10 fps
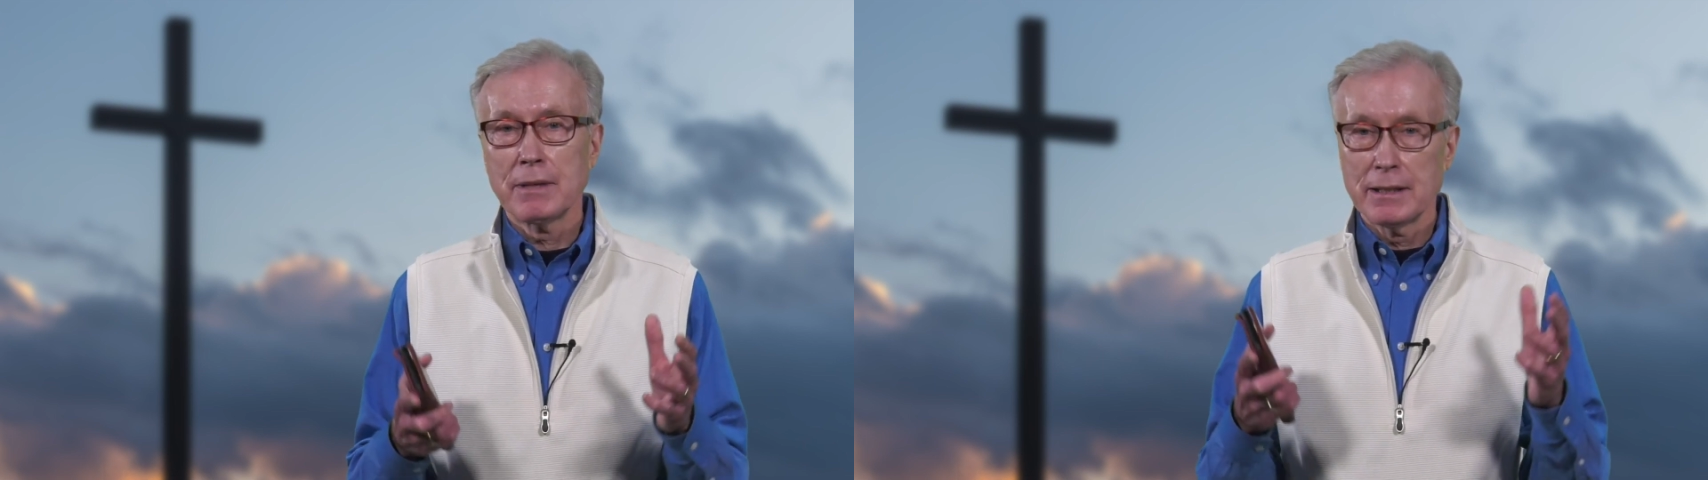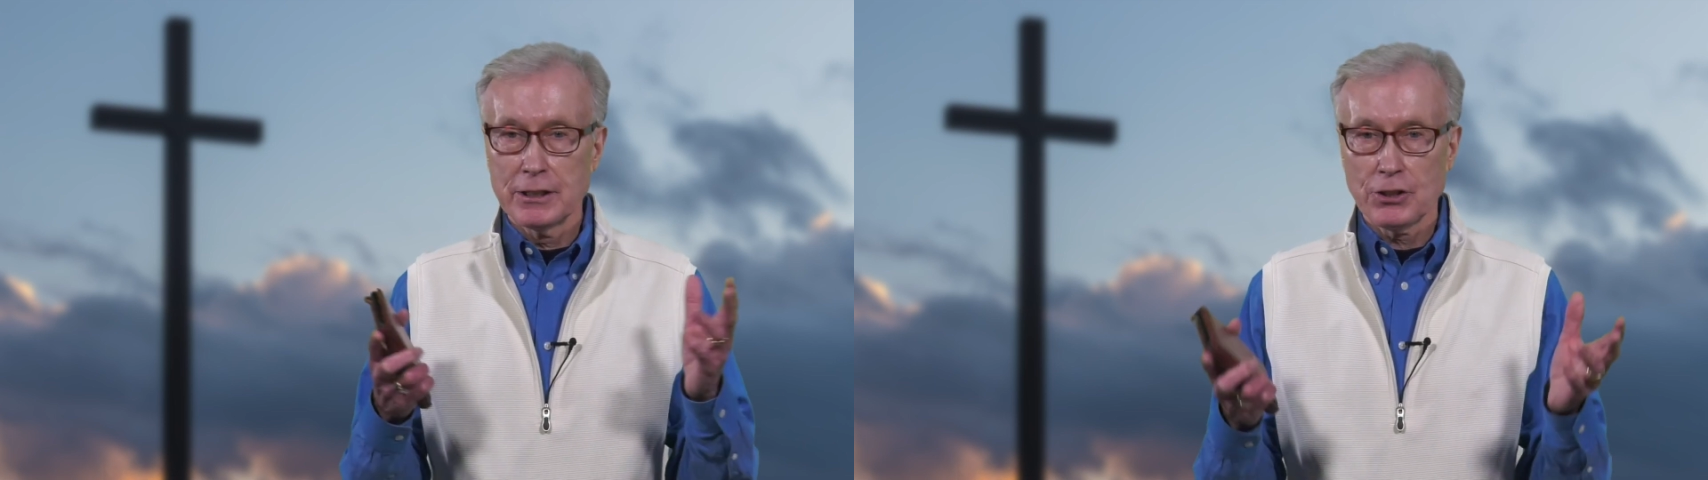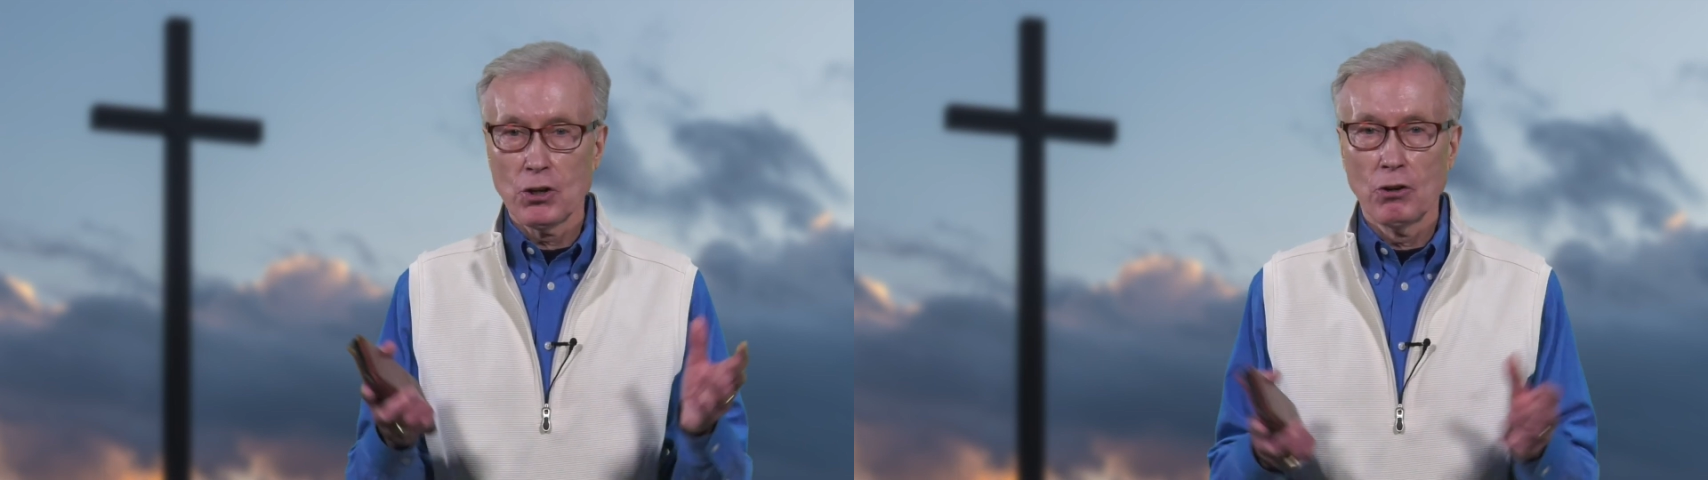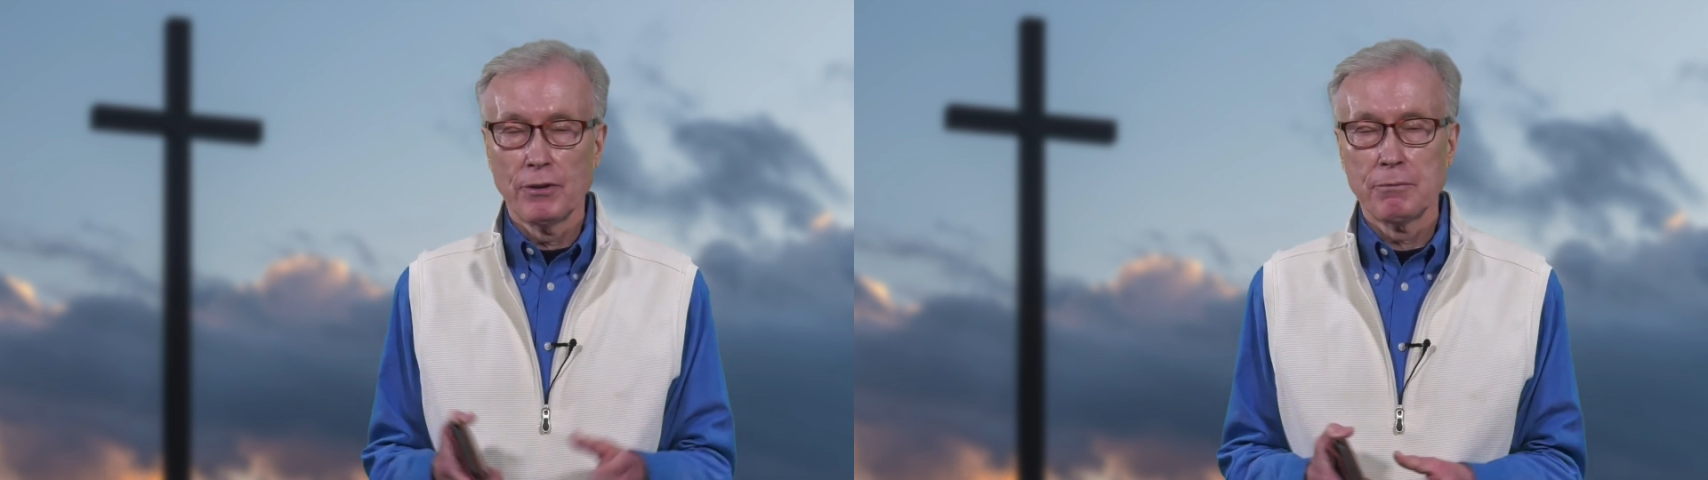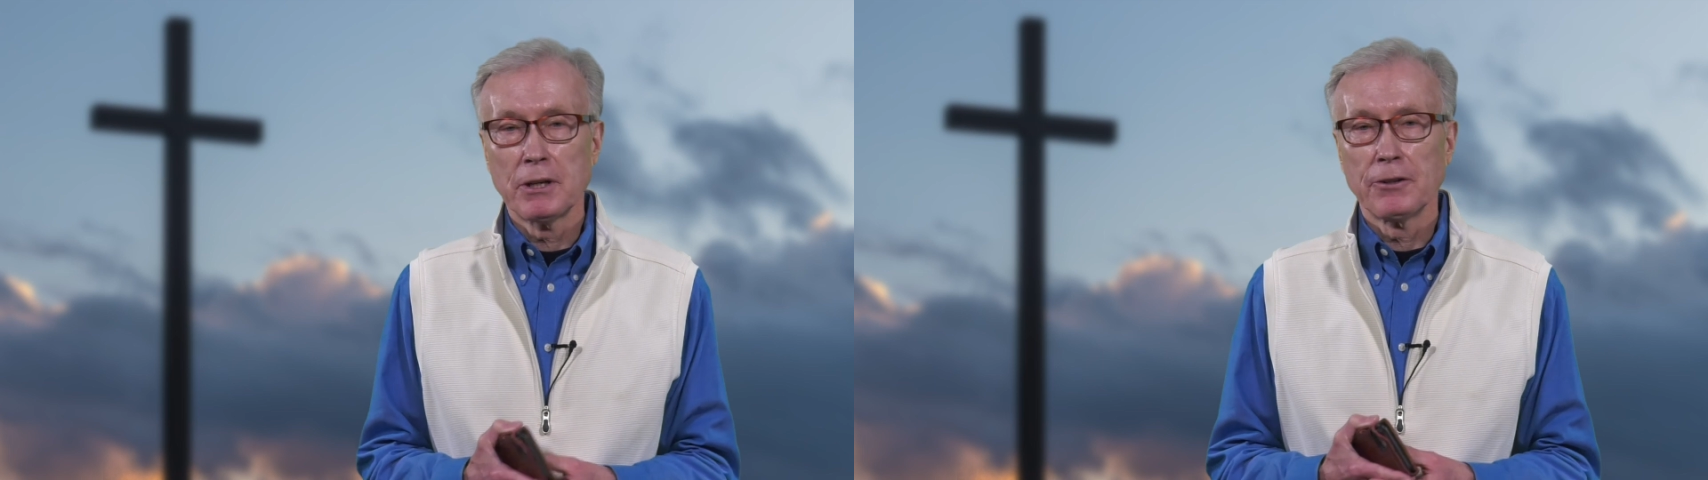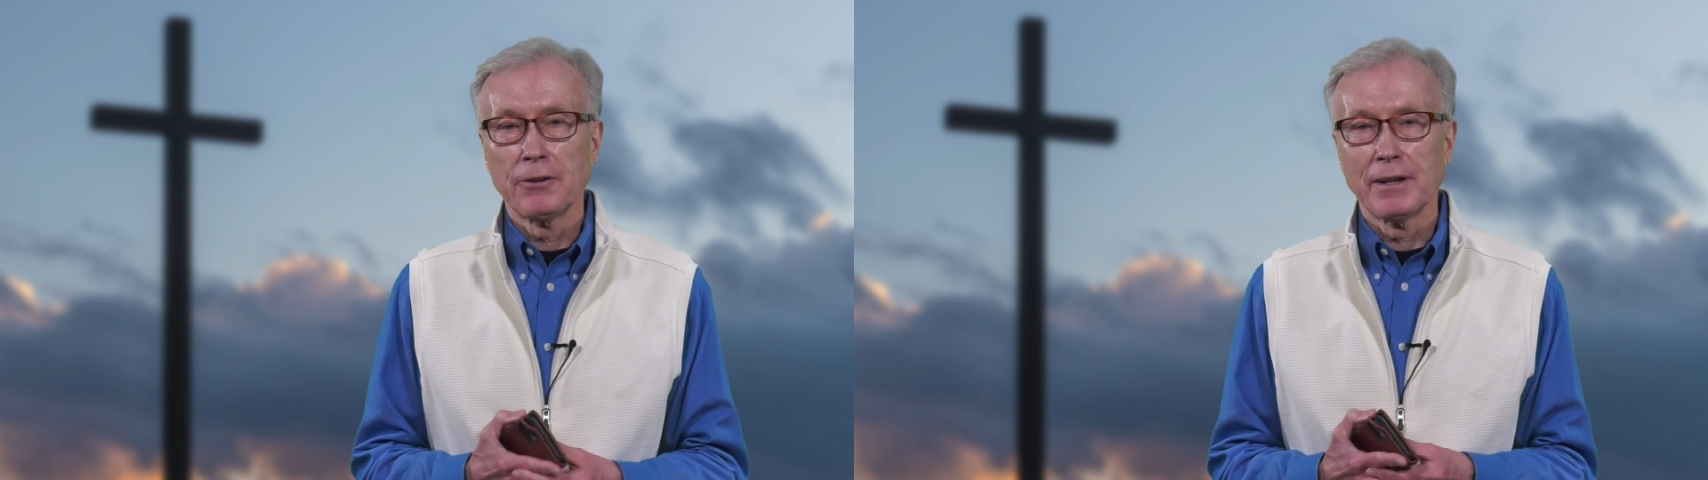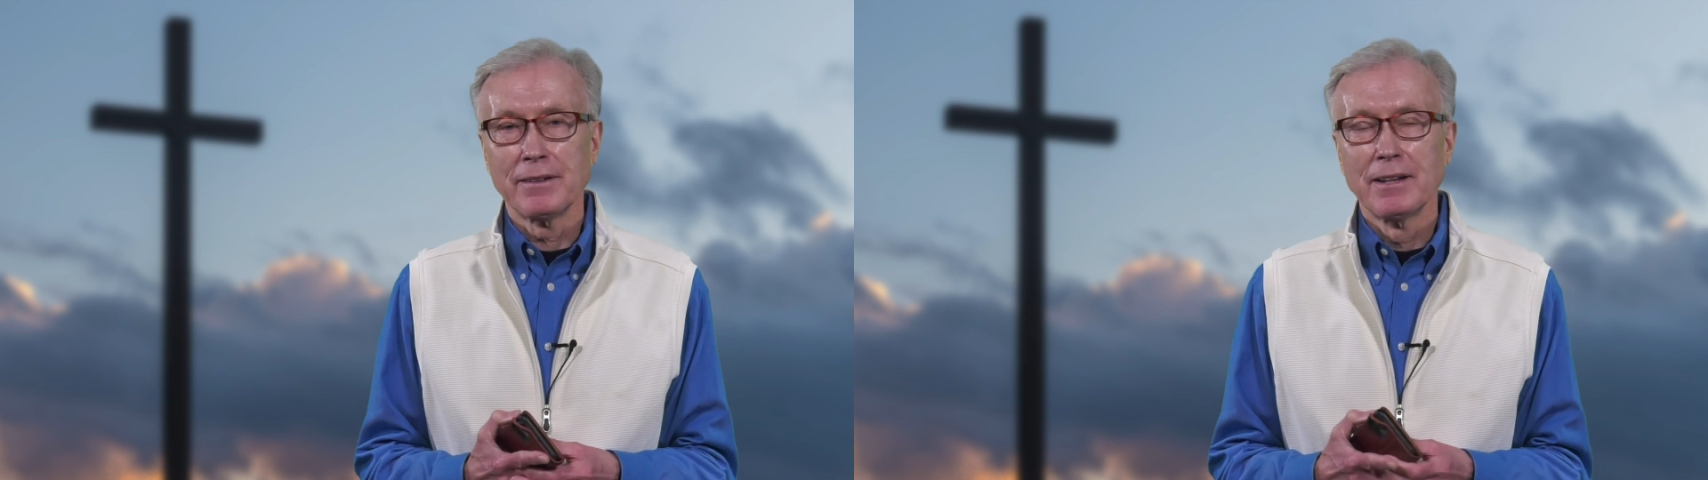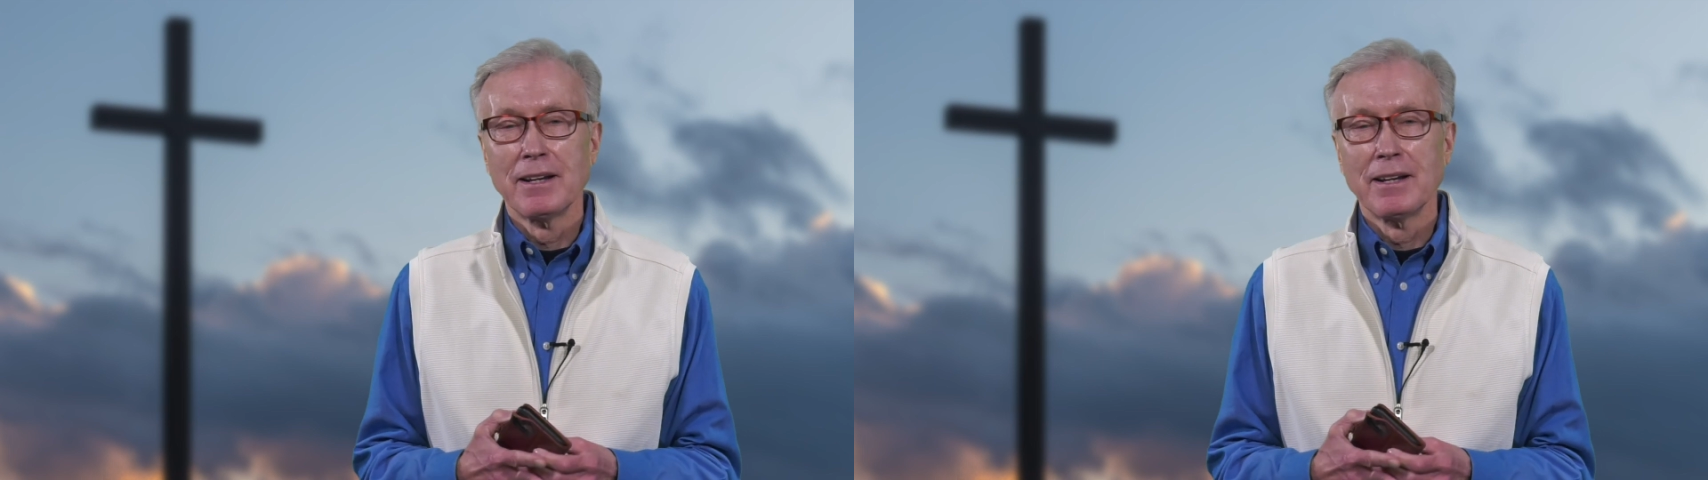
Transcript: in this COVID period.